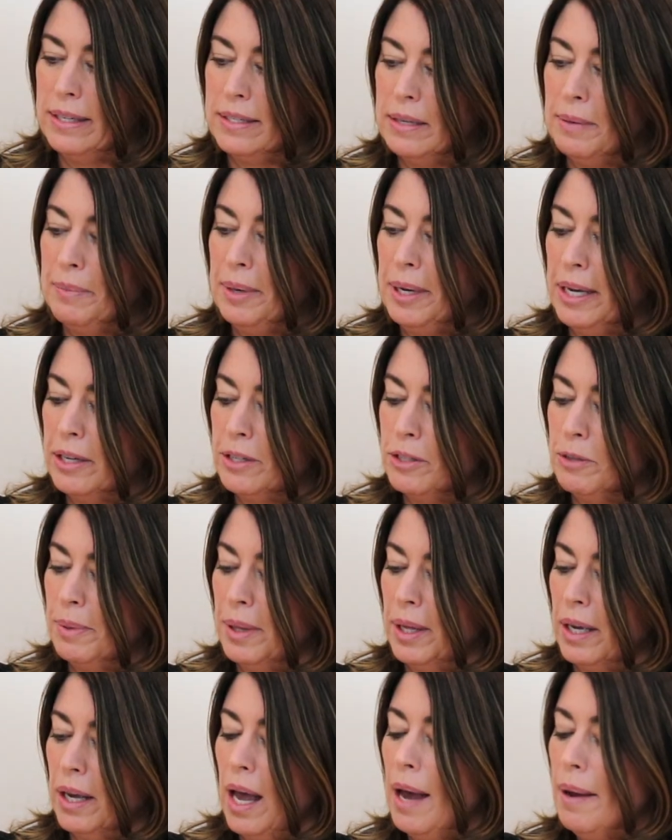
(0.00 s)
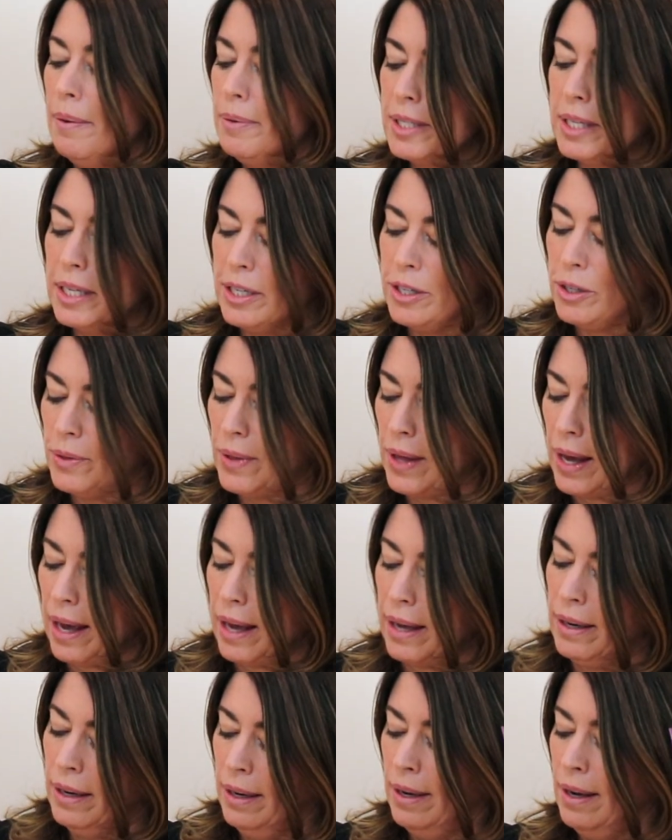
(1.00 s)
Somebody else would be like, I was going to do
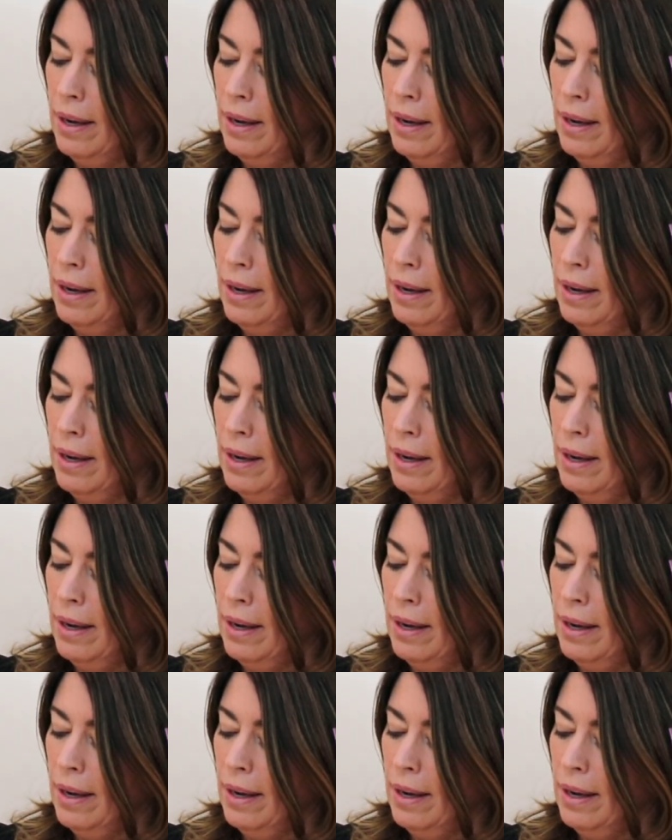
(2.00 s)
that.